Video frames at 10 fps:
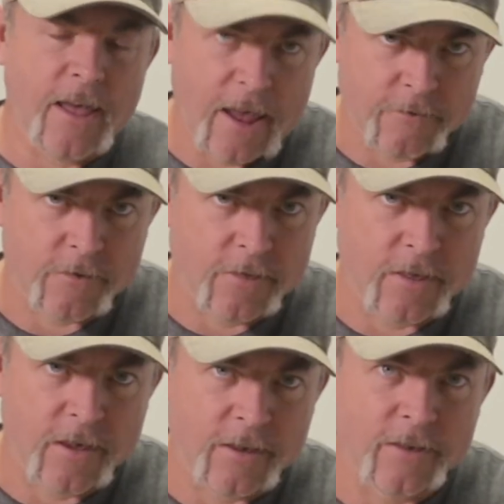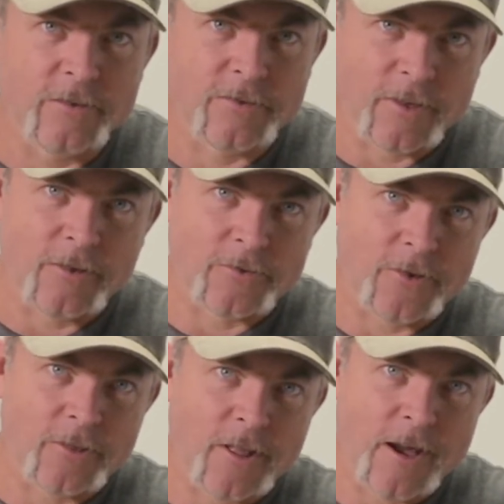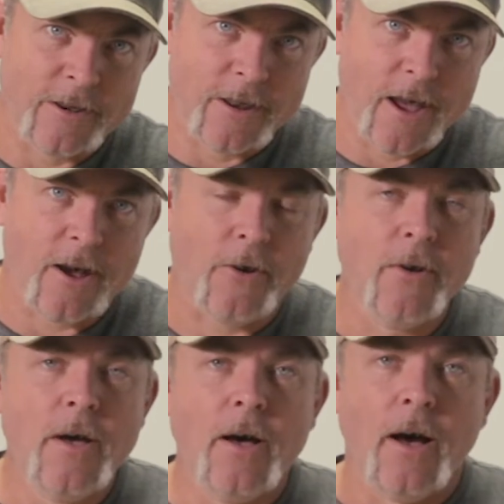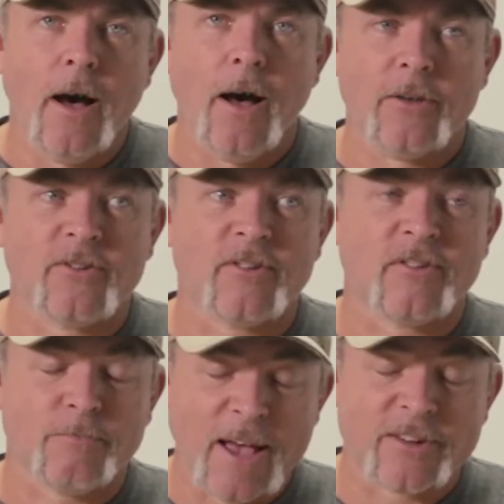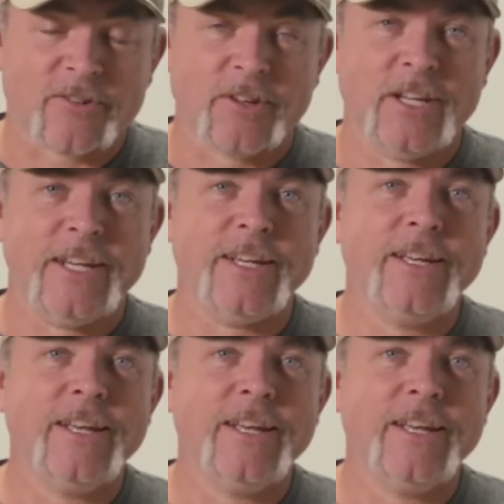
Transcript: Everything sells online now, especially